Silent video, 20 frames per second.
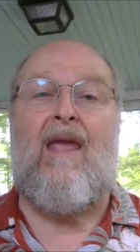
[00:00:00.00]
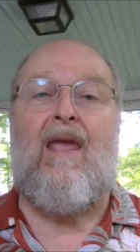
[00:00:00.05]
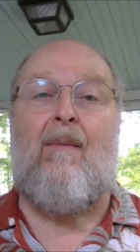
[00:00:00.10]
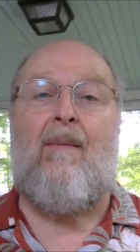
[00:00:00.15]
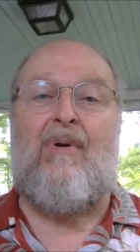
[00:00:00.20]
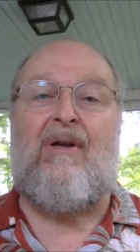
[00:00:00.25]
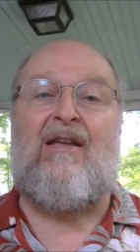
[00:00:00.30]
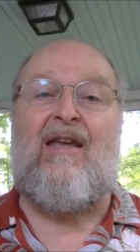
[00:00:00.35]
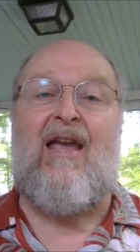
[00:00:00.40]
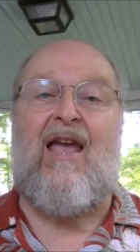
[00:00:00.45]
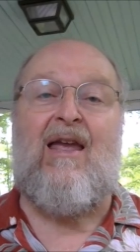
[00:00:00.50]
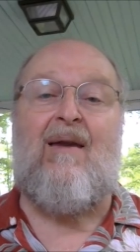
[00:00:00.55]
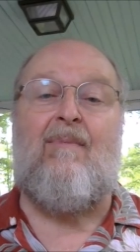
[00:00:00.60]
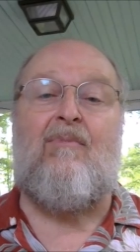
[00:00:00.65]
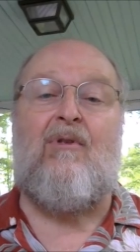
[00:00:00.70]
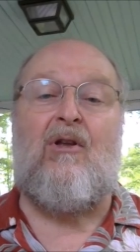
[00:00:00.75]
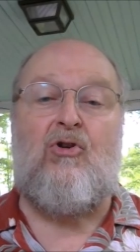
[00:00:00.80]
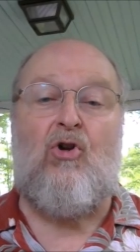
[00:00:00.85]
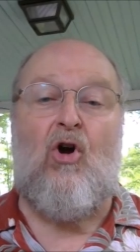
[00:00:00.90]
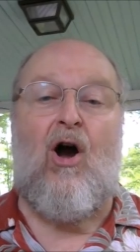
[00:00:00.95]
and
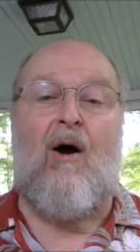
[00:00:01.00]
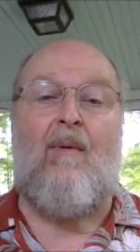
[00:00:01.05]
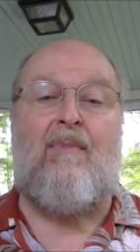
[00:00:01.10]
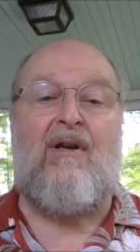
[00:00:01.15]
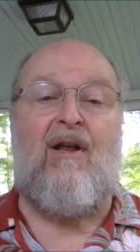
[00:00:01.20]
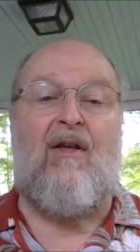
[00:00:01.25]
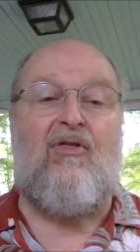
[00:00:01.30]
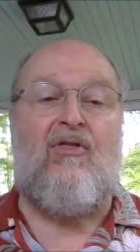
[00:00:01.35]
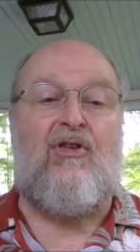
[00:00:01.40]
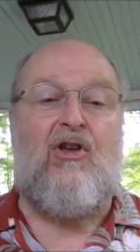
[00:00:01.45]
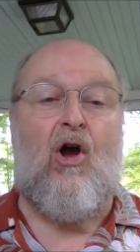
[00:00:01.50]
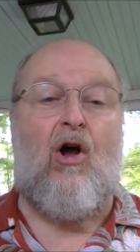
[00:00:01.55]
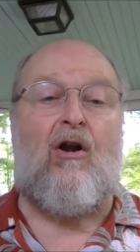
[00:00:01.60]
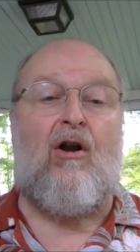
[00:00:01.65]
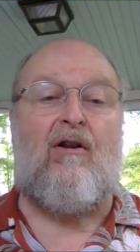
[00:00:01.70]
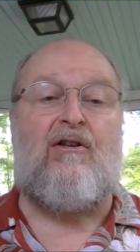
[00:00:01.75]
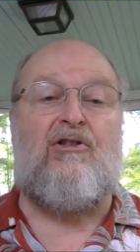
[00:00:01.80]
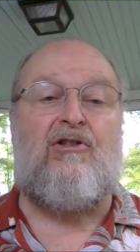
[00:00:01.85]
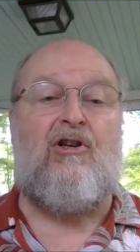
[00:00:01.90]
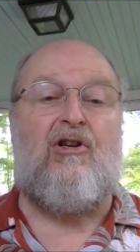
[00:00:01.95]
became the dominant
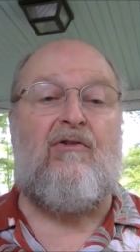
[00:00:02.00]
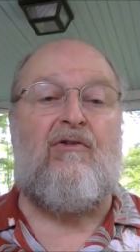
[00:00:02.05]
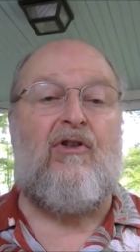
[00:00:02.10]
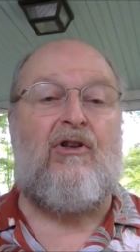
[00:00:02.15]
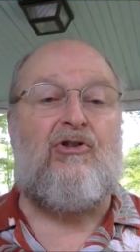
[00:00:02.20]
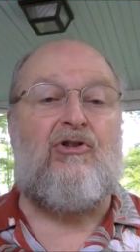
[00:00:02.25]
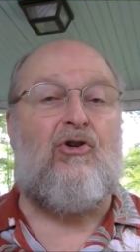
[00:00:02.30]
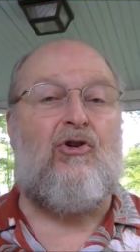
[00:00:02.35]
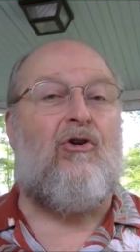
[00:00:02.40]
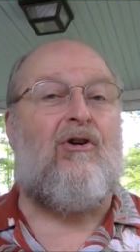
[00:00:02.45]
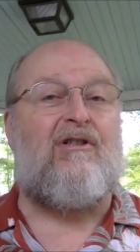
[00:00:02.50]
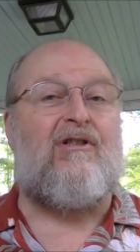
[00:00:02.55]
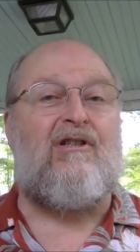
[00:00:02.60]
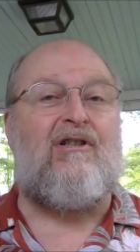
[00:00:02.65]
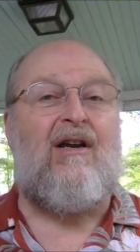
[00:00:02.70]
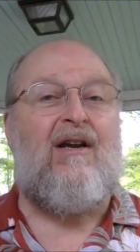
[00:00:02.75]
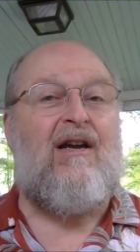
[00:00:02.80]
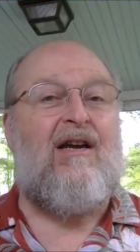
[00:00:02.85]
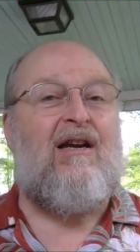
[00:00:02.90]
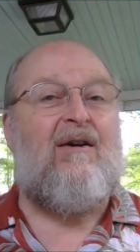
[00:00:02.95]
theology of the church.
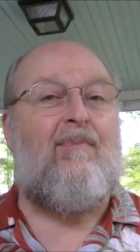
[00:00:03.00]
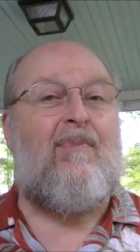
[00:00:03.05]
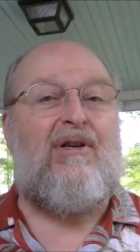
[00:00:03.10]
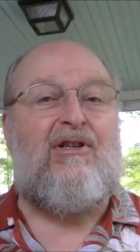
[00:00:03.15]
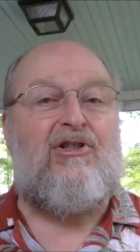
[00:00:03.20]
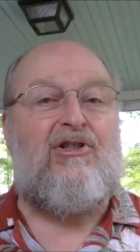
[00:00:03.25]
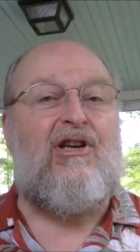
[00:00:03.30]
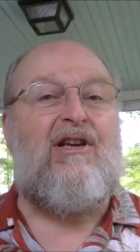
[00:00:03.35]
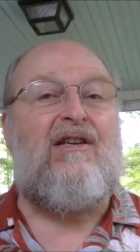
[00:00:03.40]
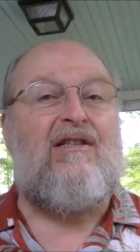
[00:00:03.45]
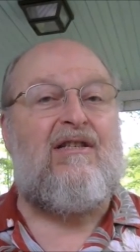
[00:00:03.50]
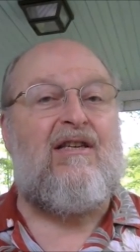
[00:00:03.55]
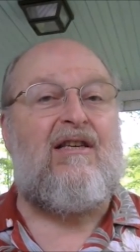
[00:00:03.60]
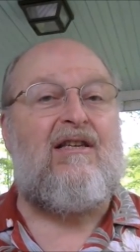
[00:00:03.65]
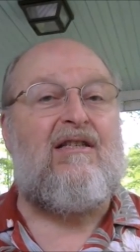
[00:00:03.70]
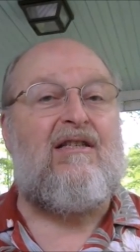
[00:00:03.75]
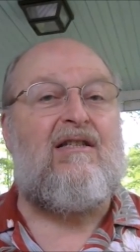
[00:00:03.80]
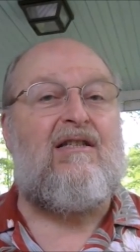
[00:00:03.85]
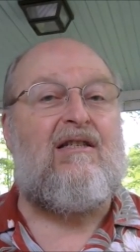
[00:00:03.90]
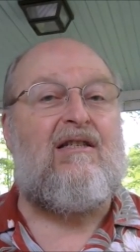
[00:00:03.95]
But
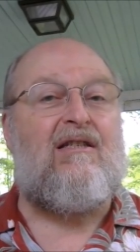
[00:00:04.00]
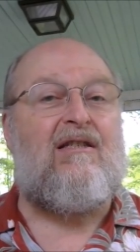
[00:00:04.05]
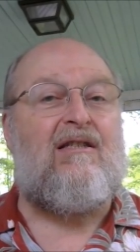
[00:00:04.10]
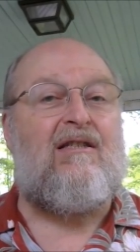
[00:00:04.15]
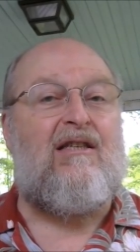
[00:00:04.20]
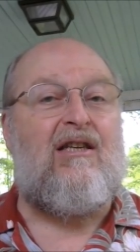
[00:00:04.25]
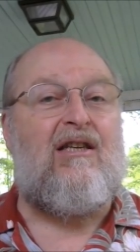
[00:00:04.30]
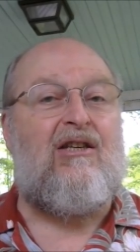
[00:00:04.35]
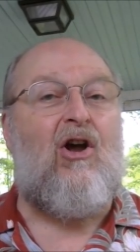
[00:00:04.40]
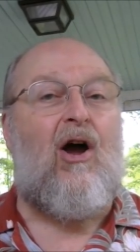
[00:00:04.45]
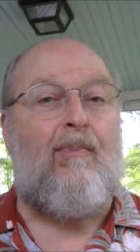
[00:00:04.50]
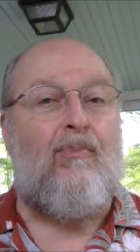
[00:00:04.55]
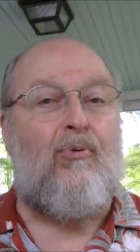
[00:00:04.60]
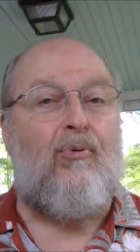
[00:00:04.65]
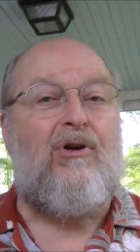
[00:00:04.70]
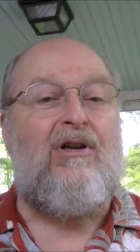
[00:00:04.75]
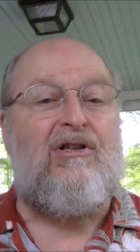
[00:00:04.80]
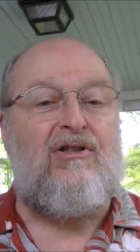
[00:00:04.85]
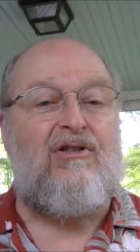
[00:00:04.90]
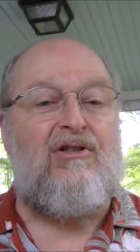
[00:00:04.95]
Jesus did not
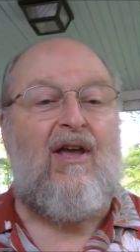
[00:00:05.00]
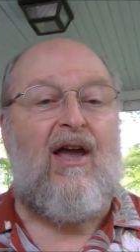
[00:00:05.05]
preach